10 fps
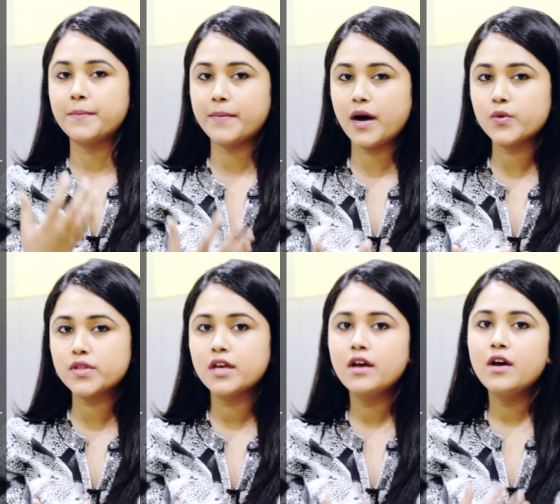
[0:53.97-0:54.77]
the
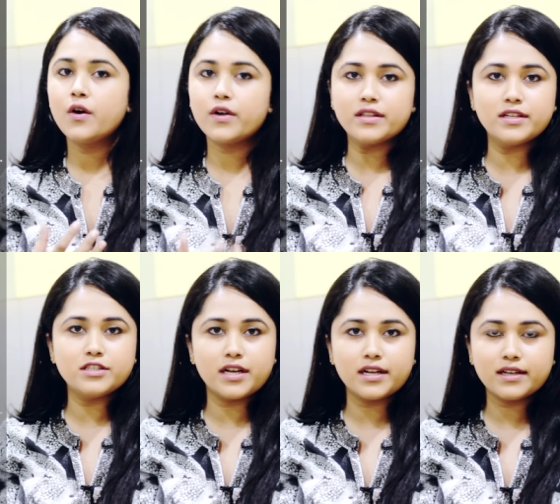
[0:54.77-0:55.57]
mouth or in the
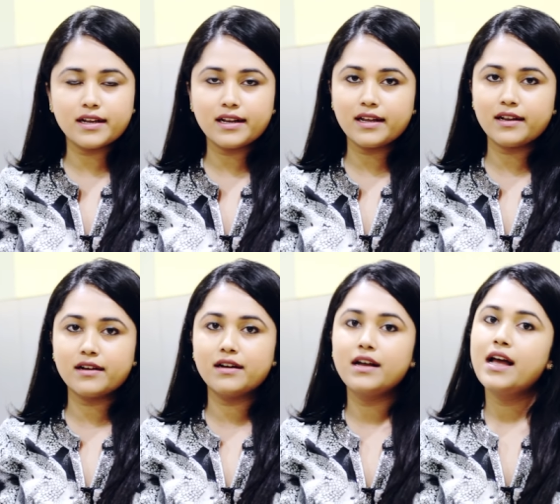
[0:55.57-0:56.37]
genital
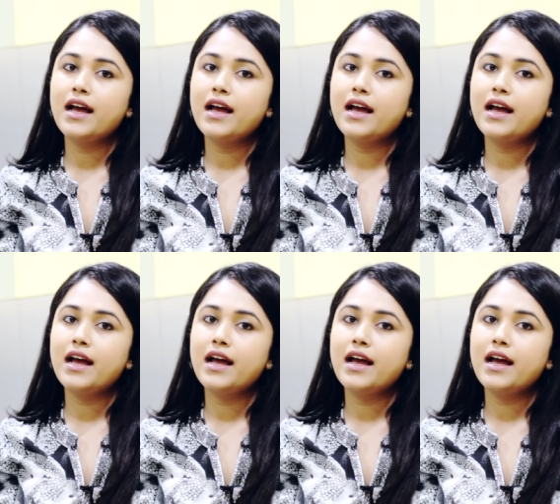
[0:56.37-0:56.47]
area